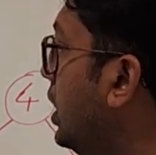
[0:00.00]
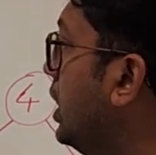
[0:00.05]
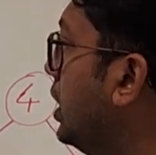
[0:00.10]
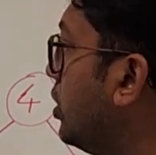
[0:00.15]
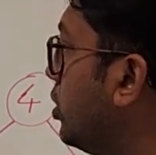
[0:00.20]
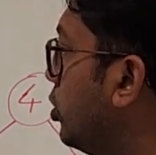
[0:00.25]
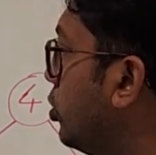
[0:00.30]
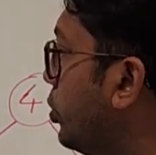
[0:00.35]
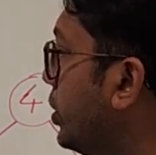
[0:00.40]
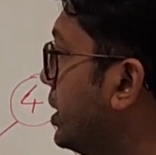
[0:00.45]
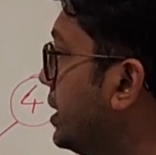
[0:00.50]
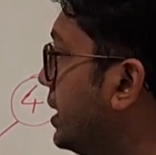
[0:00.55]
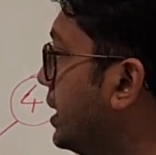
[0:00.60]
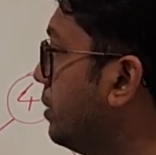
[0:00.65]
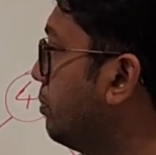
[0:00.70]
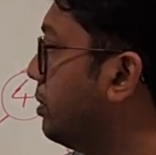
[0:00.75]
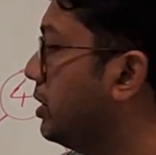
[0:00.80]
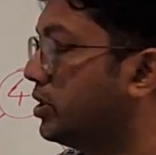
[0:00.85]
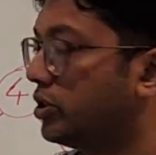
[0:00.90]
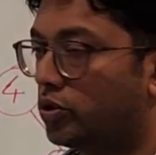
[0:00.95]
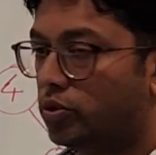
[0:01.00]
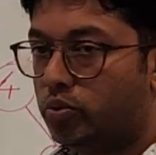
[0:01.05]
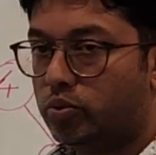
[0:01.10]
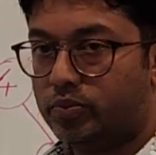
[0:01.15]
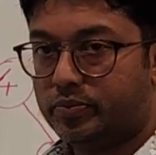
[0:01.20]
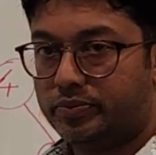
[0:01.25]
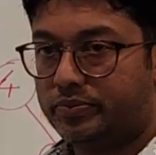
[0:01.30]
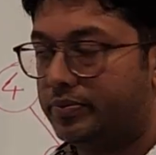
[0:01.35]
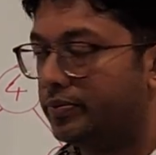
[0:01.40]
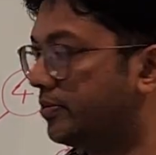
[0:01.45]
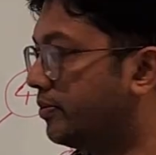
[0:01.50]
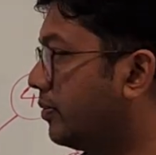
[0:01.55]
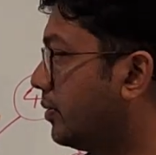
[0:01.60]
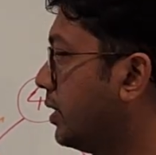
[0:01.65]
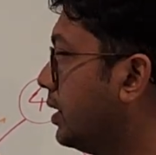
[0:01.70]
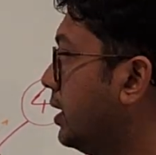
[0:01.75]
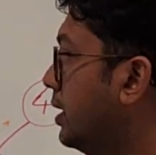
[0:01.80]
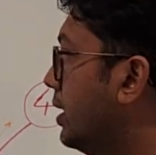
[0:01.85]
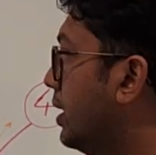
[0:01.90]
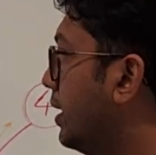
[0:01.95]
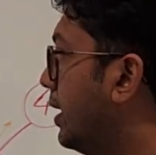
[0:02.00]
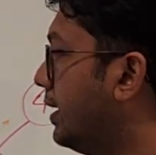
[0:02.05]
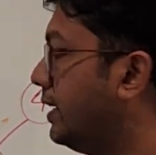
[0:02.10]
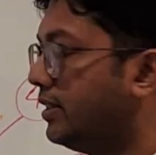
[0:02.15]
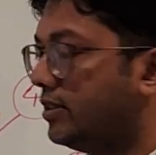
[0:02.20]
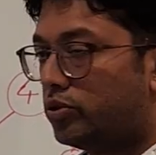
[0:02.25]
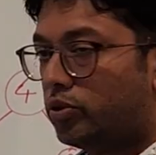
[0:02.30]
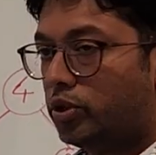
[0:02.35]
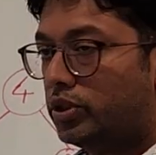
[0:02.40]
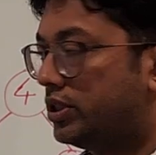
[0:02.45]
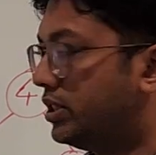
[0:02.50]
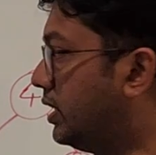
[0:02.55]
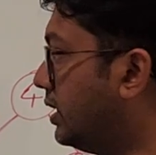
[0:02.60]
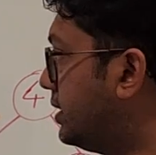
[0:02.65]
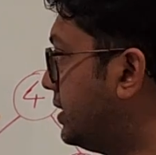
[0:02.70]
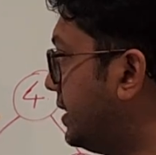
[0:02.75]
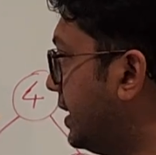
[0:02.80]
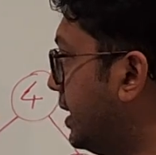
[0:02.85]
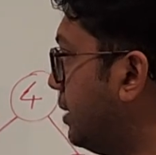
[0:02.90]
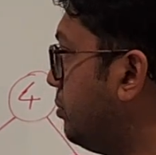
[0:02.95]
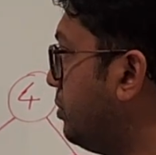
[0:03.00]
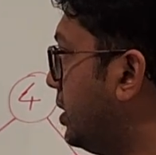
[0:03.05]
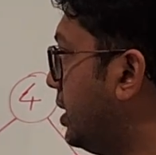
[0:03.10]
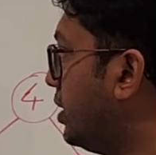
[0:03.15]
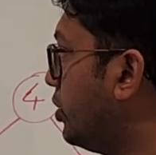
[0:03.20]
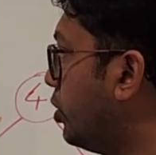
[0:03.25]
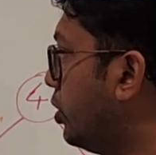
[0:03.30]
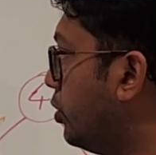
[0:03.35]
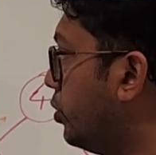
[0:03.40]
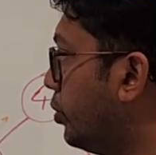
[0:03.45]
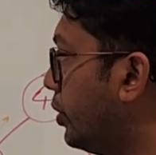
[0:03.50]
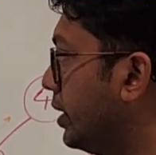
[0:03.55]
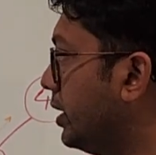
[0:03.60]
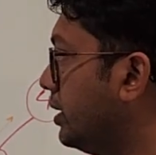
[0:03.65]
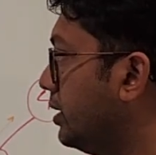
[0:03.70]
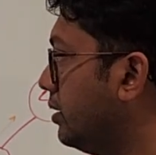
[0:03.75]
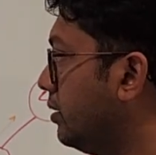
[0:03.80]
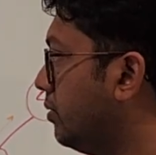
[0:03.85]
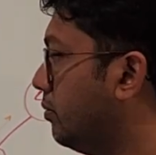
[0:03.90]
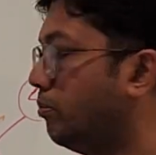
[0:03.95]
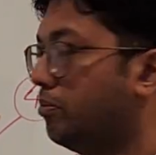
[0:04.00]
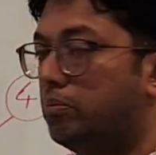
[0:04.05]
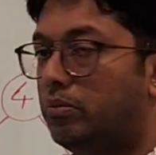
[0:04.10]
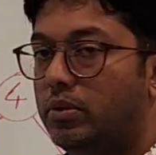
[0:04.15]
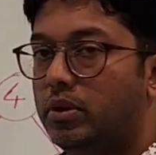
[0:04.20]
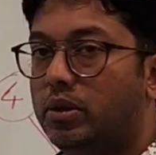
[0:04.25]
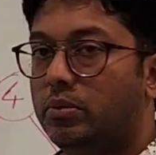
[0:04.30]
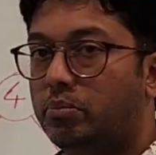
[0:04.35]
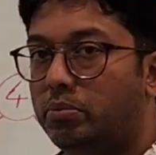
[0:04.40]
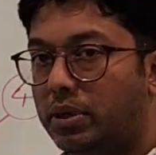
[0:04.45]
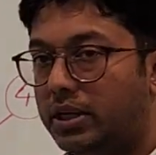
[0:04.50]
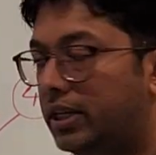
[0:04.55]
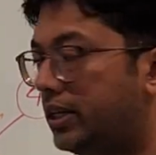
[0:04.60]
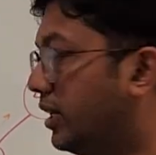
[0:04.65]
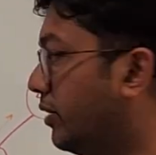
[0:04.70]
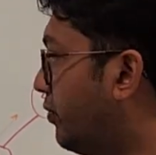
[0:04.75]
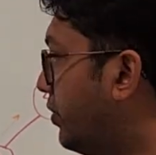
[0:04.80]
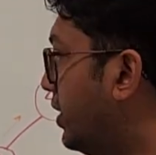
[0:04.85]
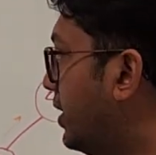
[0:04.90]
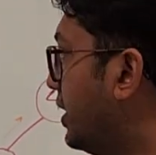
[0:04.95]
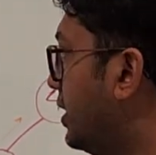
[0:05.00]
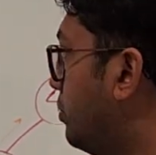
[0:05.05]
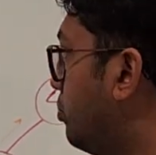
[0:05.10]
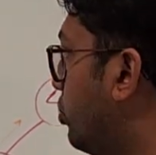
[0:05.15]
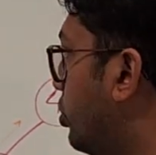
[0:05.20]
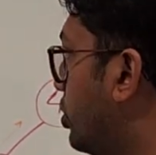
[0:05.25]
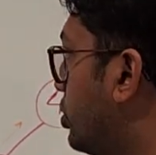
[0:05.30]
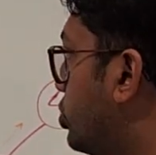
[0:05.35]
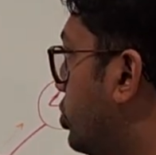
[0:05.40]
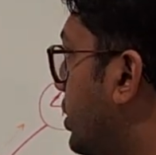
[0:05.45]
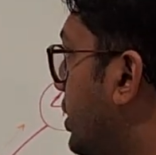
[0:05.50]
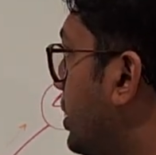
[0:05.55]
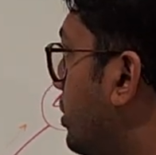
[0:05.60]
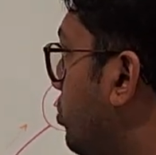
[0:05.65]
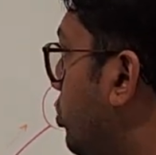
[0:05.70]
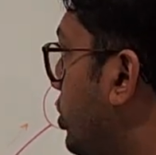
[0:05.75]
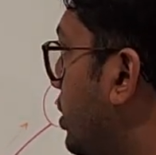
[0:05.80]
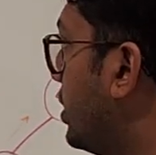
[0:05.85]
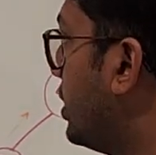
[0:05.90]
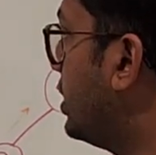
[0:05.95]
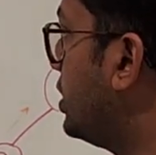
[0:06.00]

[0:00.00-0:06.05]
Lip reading: you're doing 3 plus 2, right? So it's the same thing you're doing, but a different input. So the input here